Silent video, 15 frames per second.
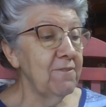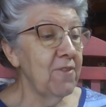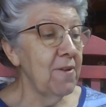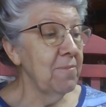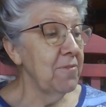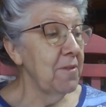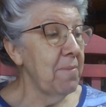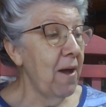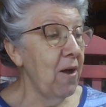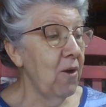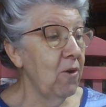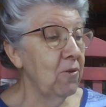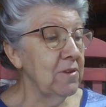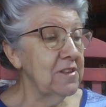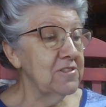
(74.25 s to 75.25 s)
from the
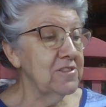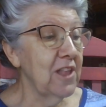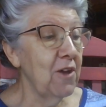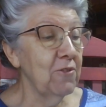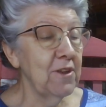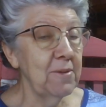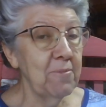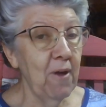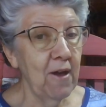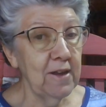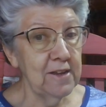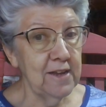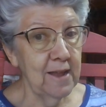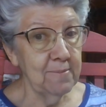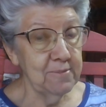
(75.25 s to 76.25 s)
bowl and slowly brought
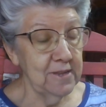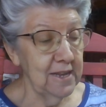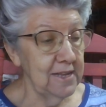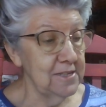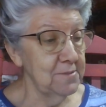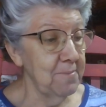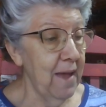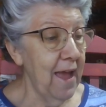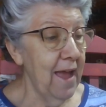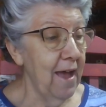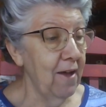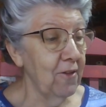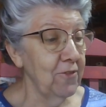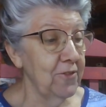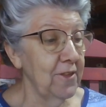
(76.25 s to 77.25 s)
it up to his
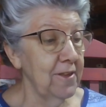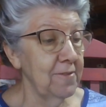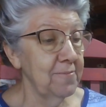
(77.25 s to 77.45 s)
mouth.